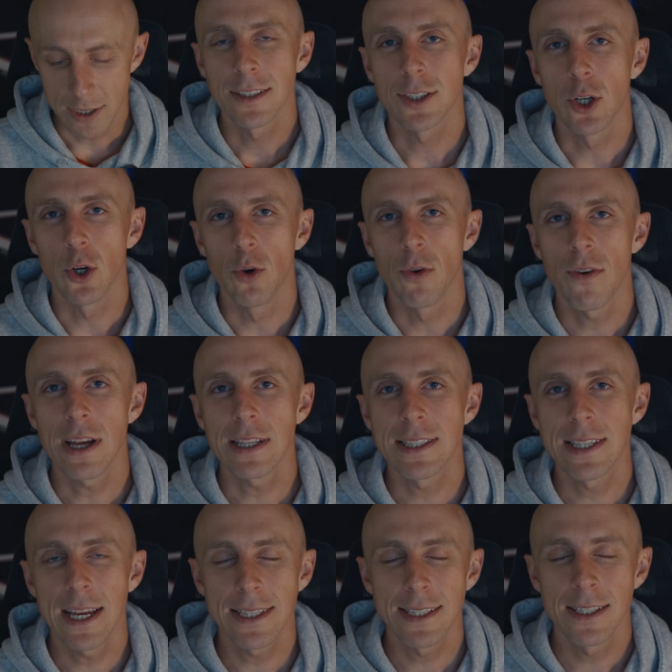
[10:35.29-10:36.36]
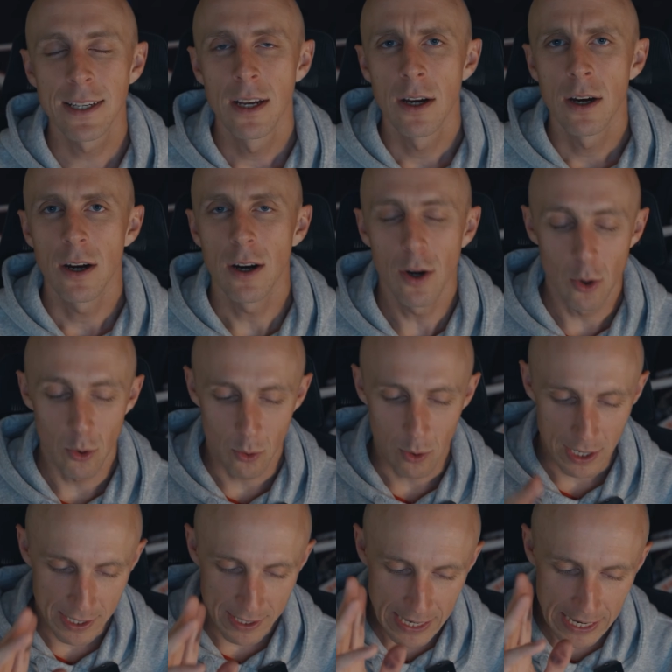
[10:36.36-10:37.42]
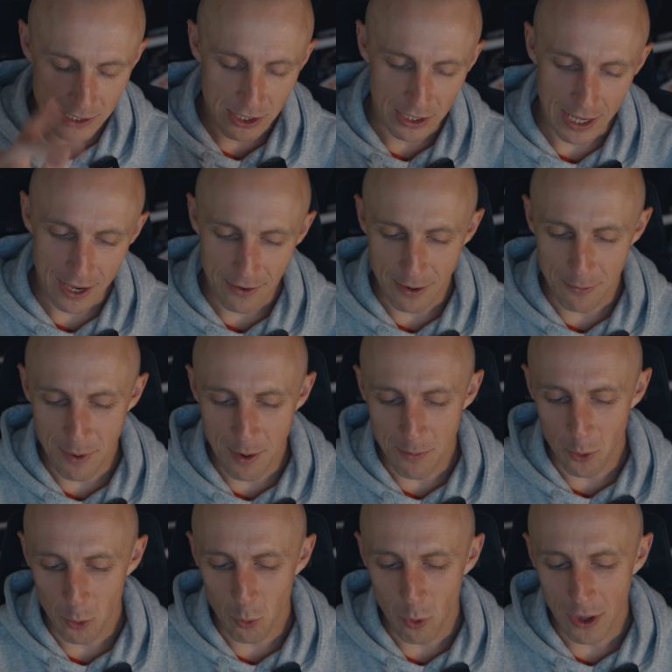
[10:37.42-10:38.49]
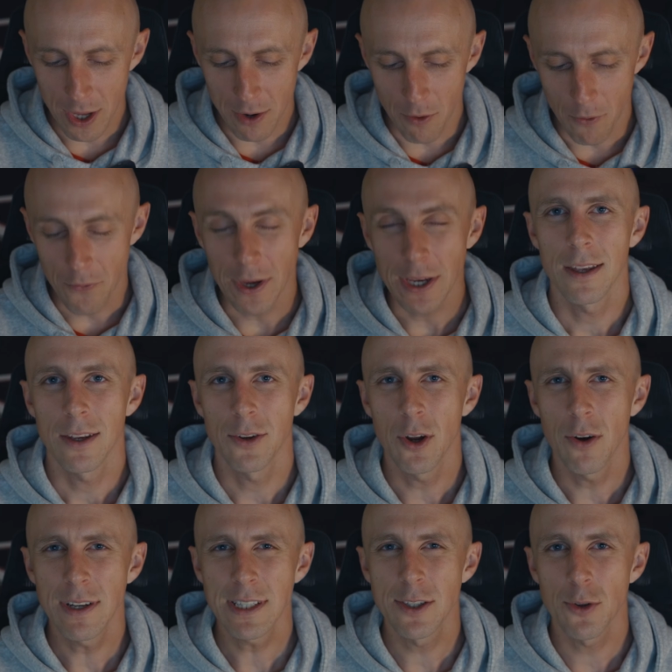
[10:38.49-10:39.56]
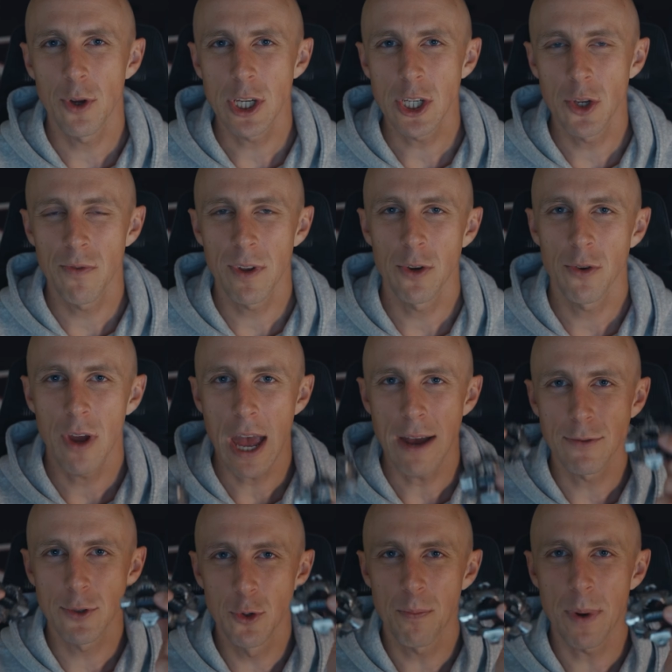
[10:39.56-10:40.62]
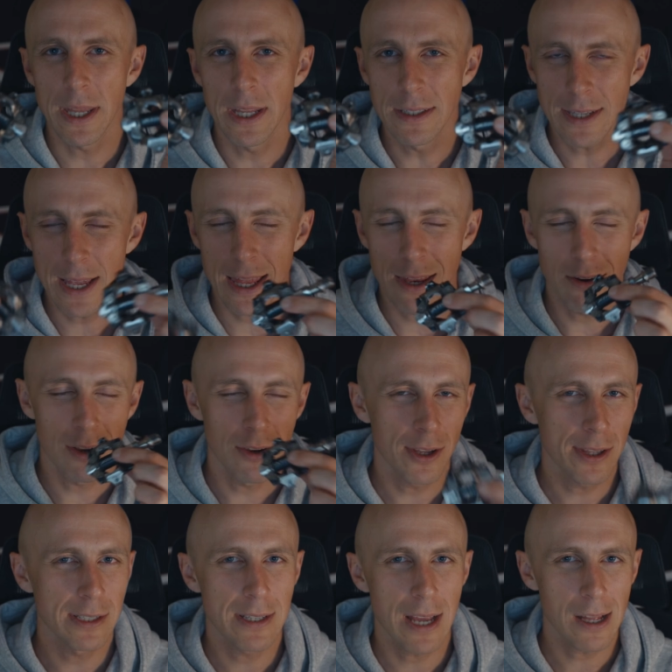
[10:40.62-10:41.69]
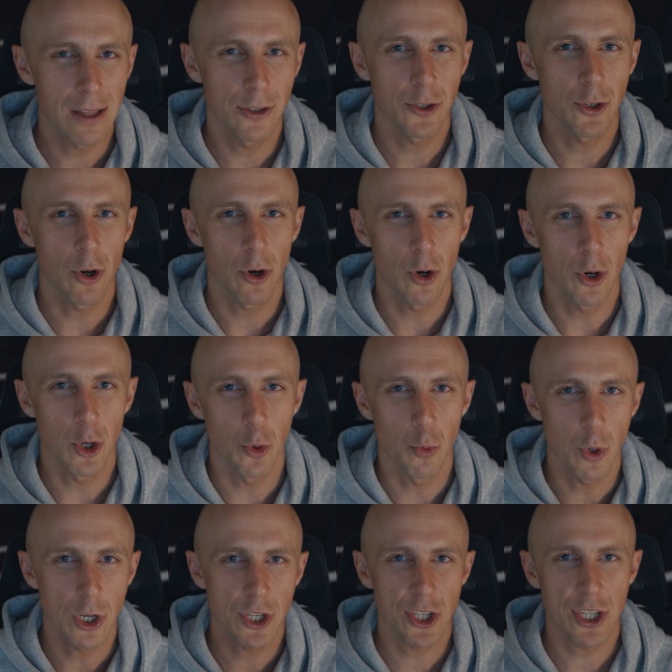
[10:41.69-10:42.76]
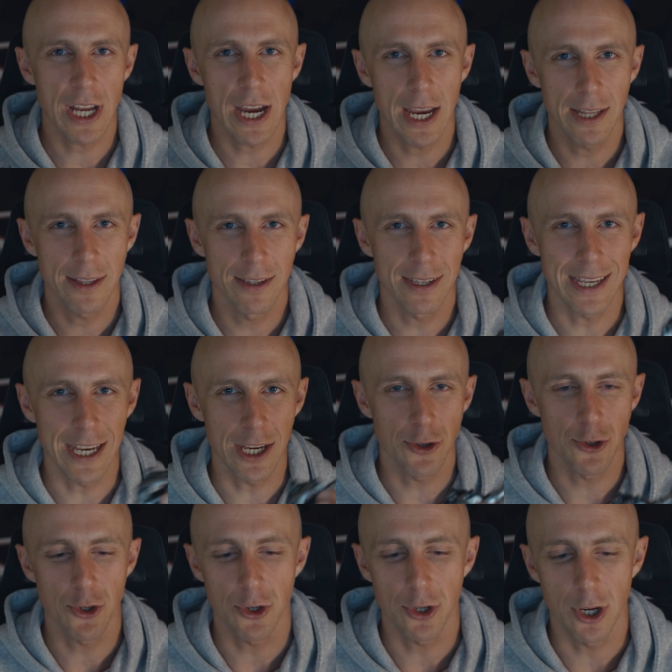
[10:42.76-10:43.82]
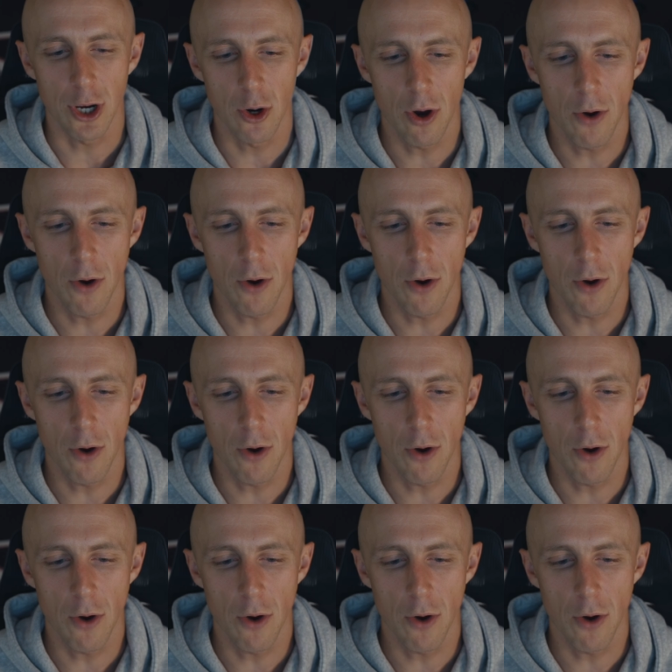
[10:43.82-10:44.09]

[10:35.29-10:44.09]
So that said, oh, and actually I remembered one other thing. You know that situation when you have two pedals and you are not exactly sure in which side each should go?